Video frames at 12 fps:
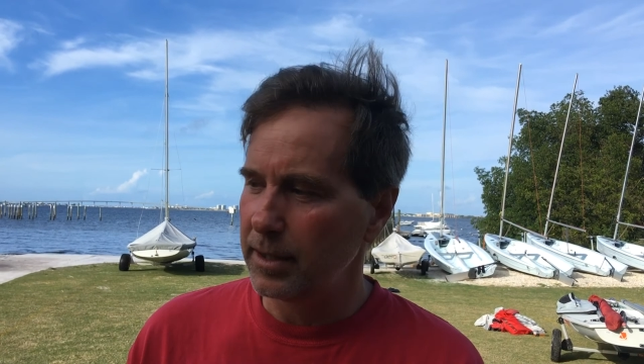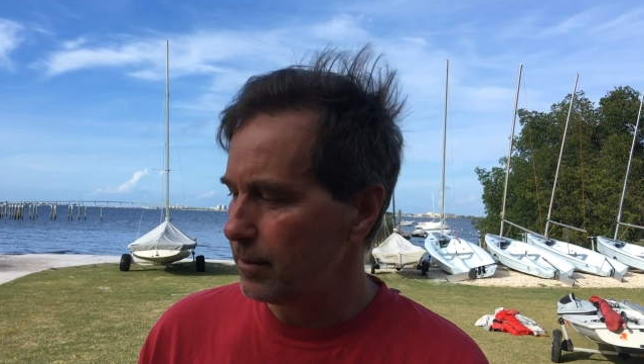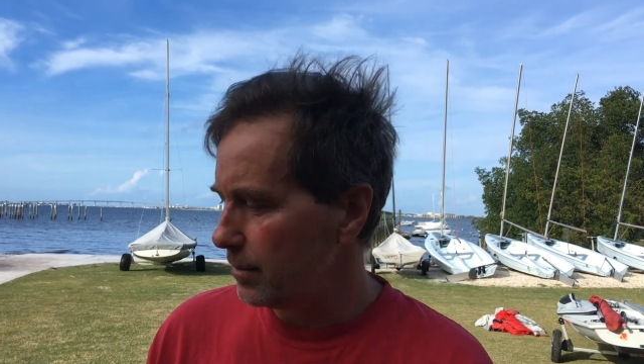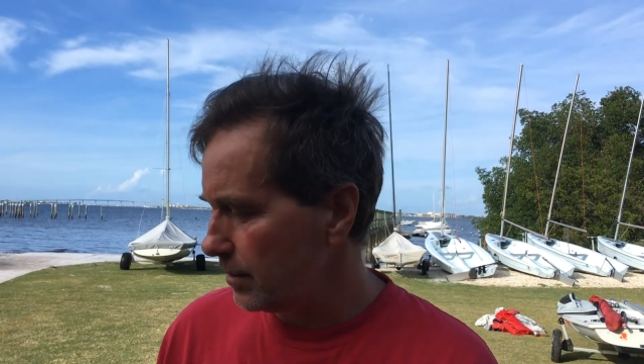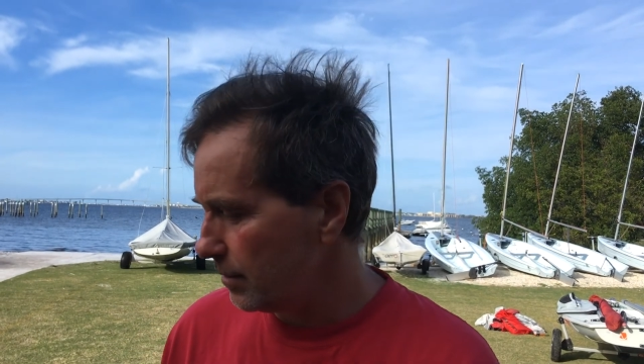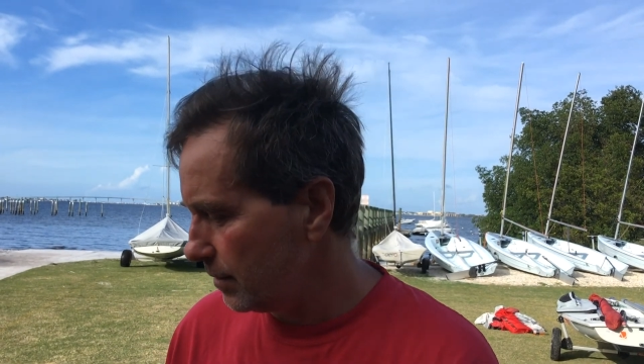
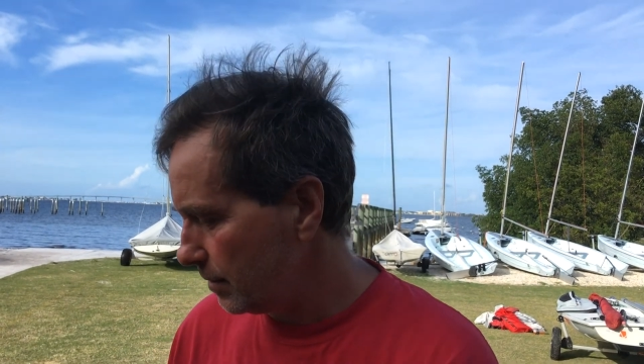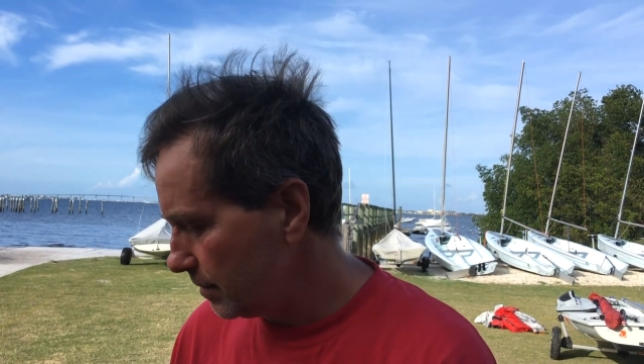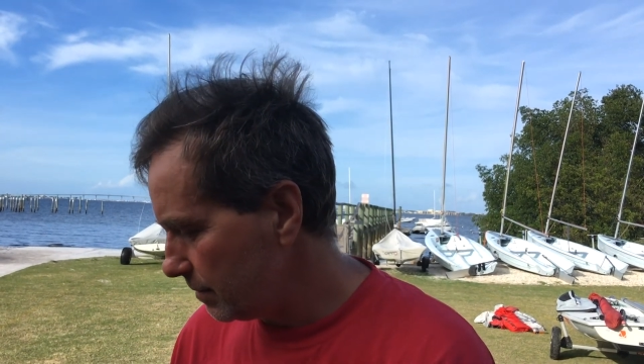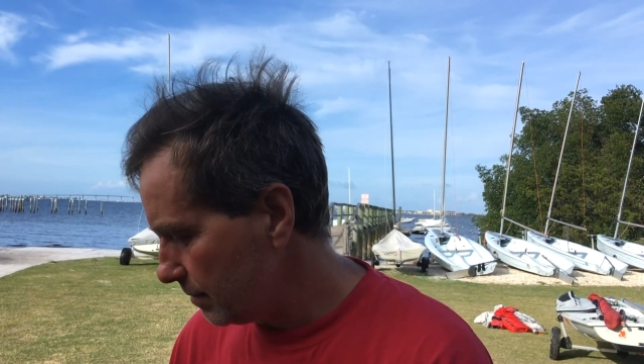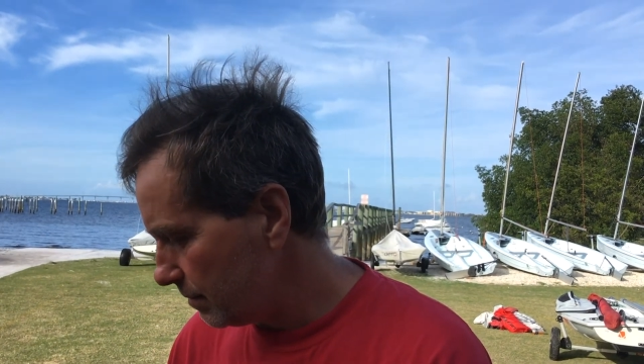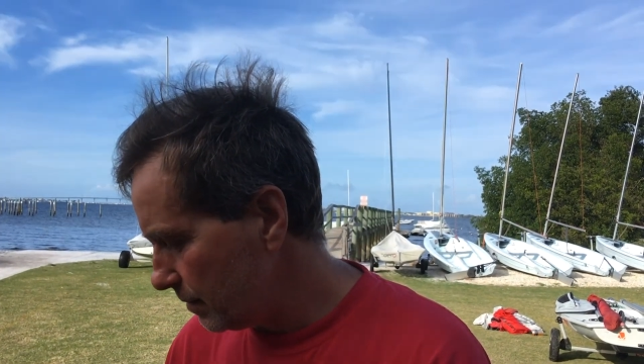but
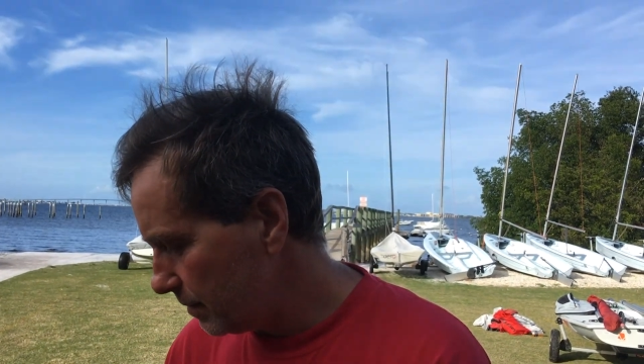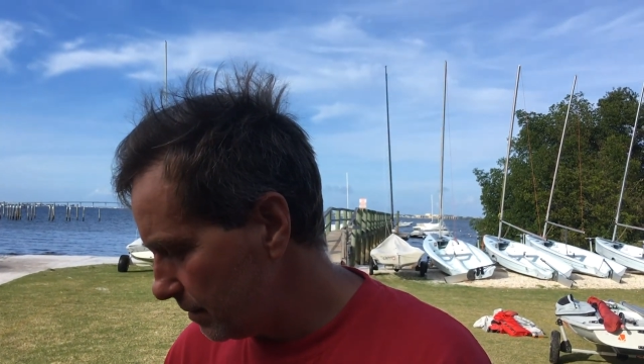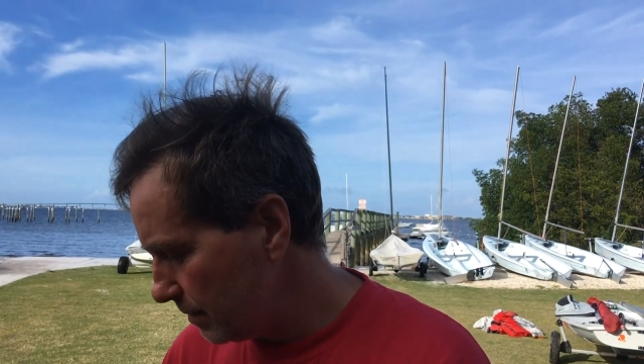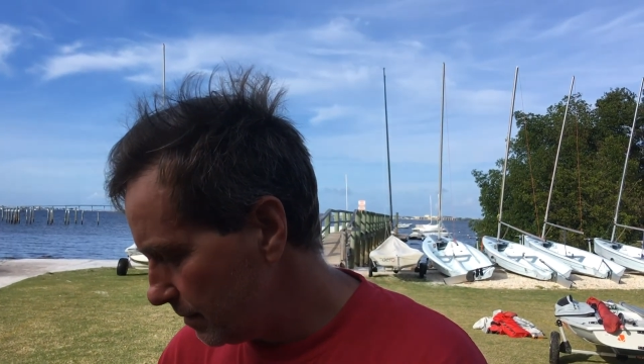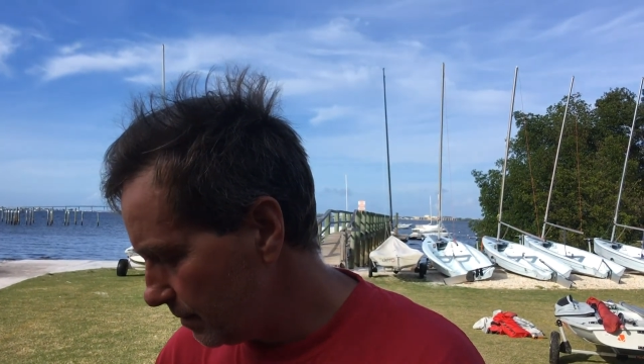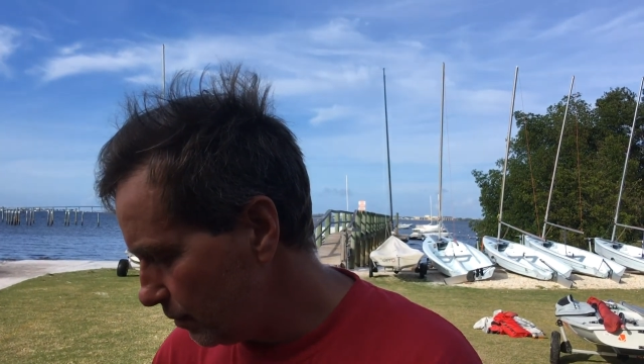
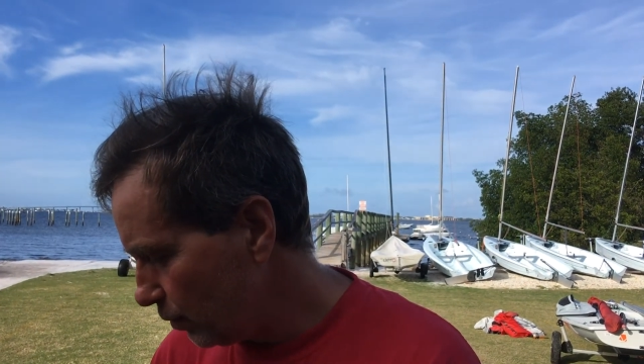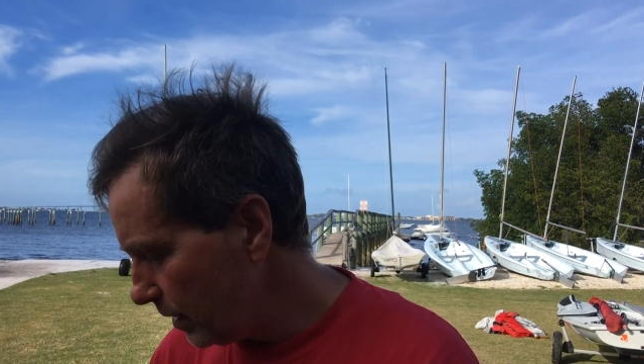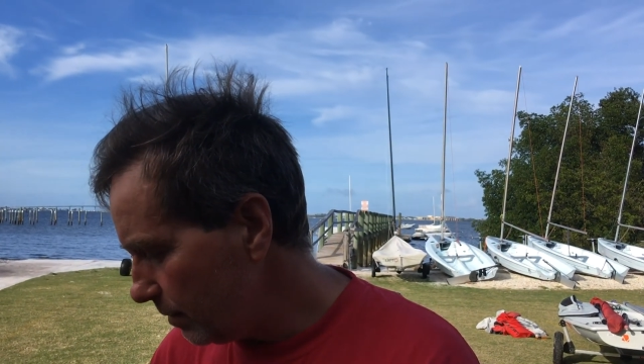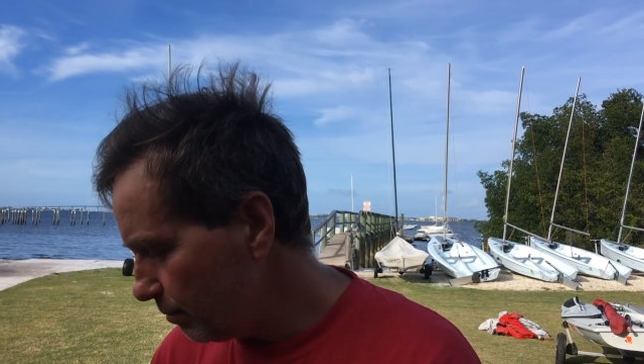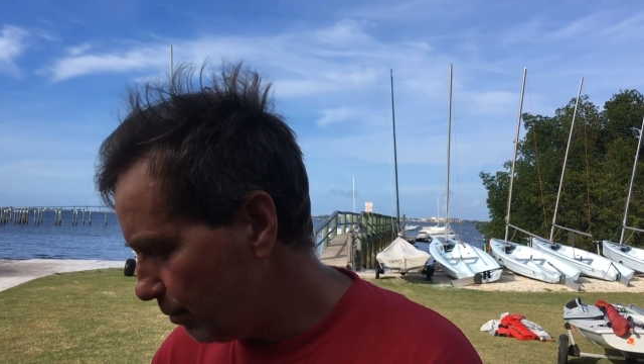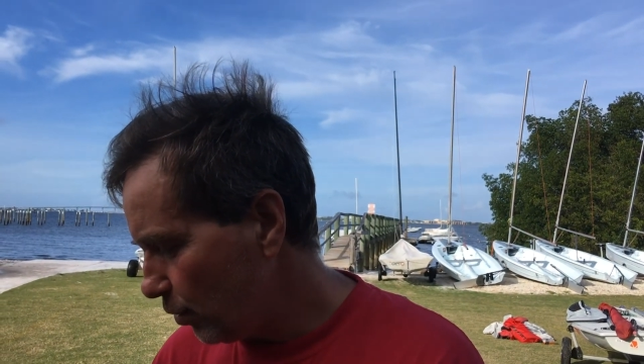
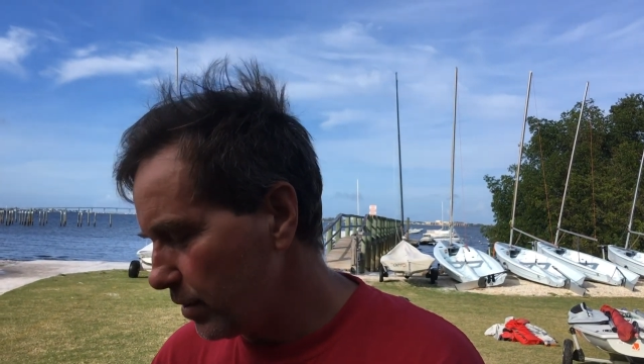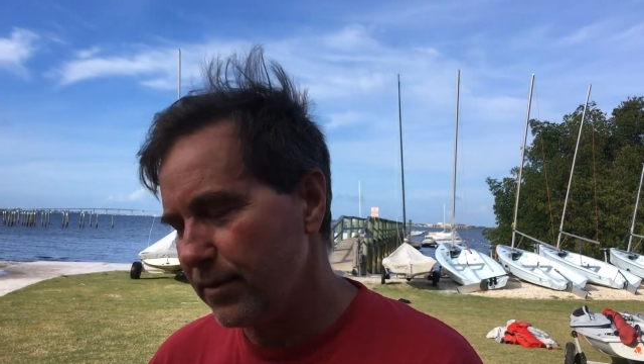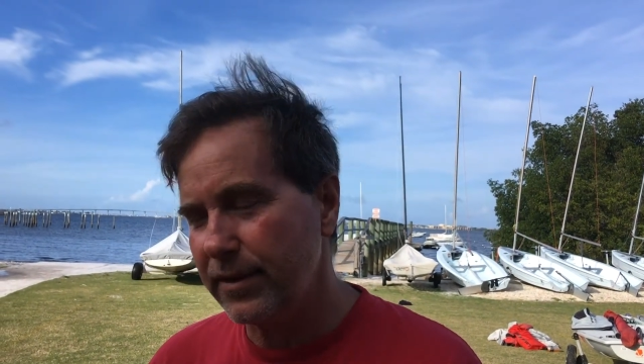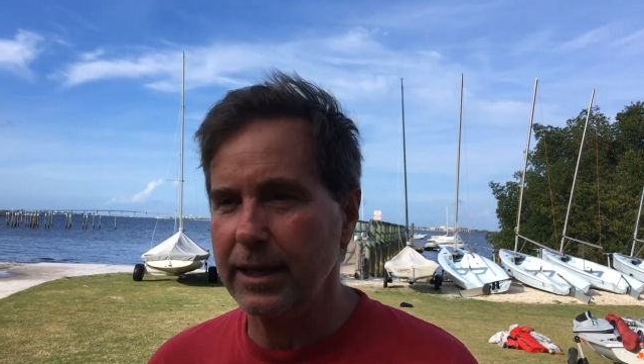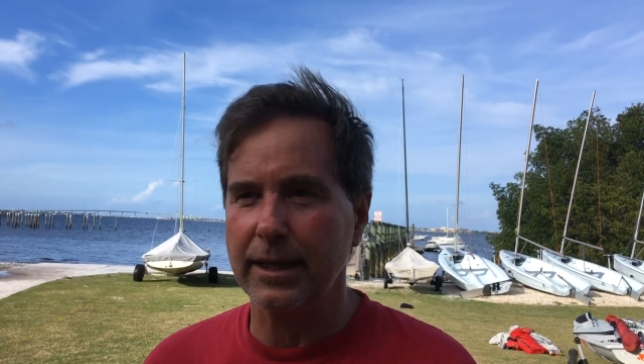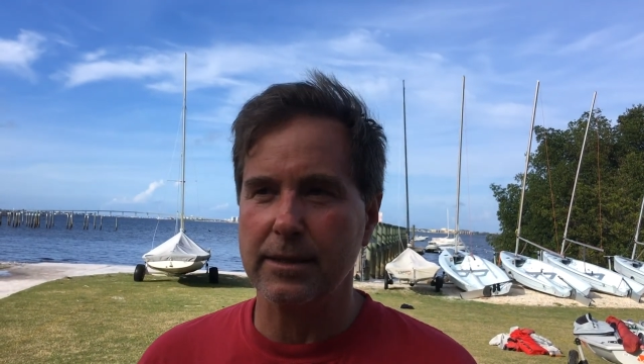one
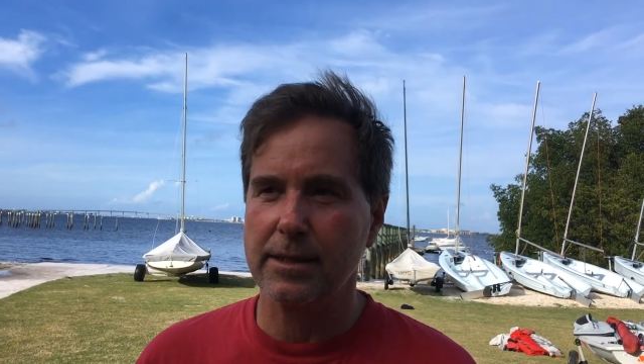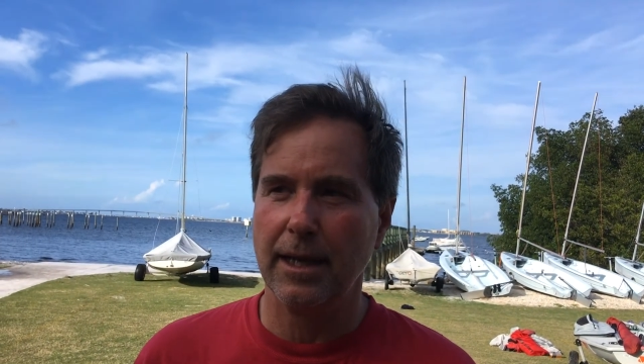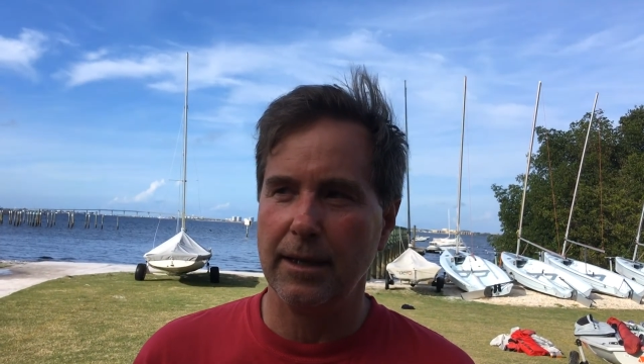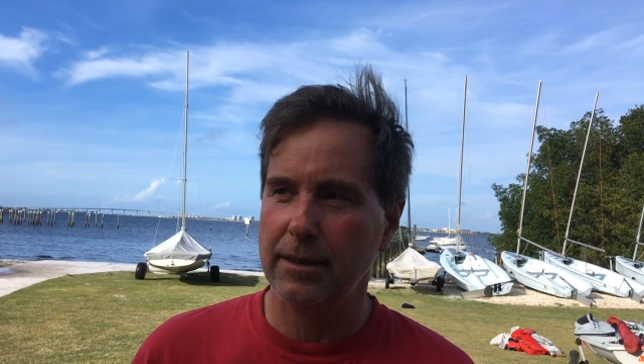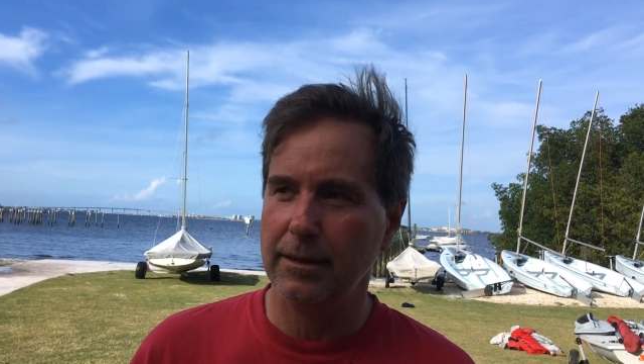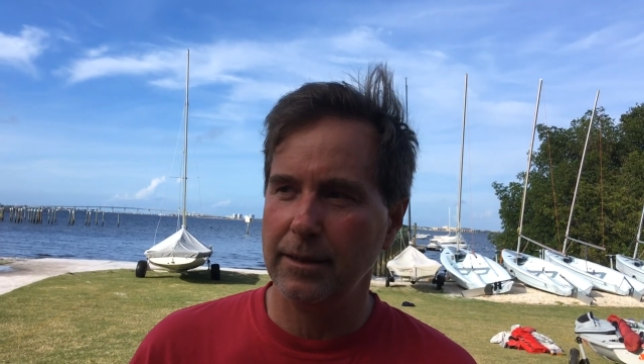important
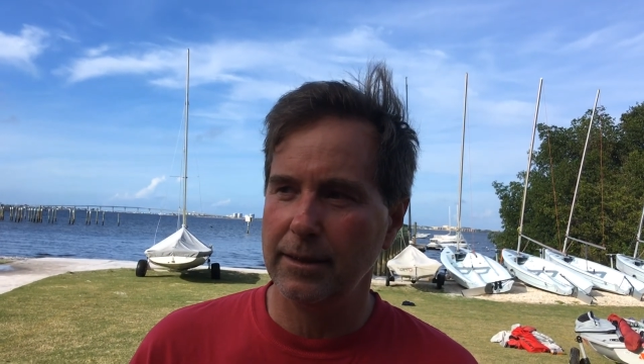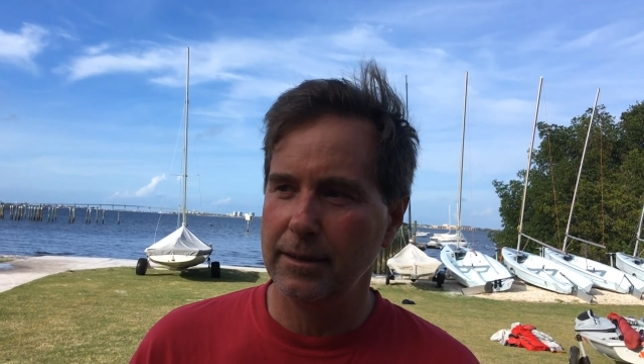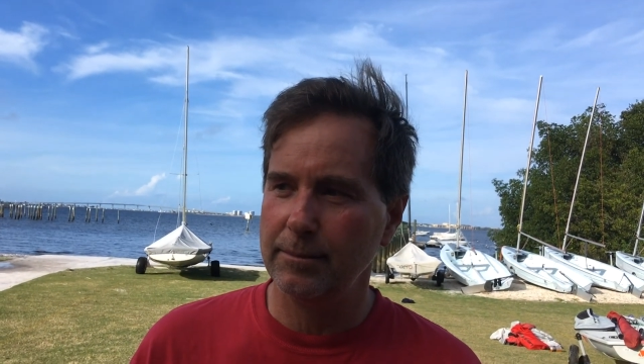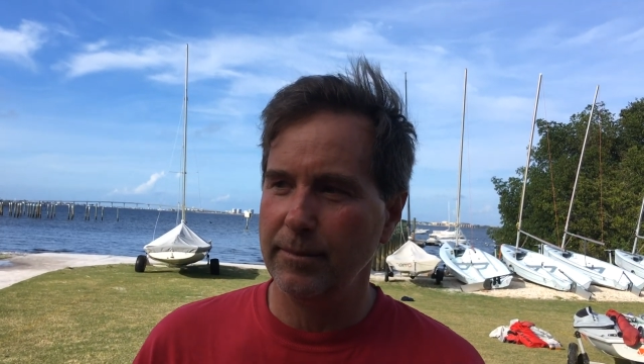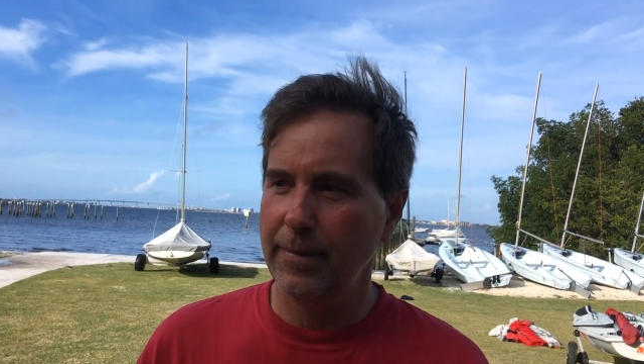thing is that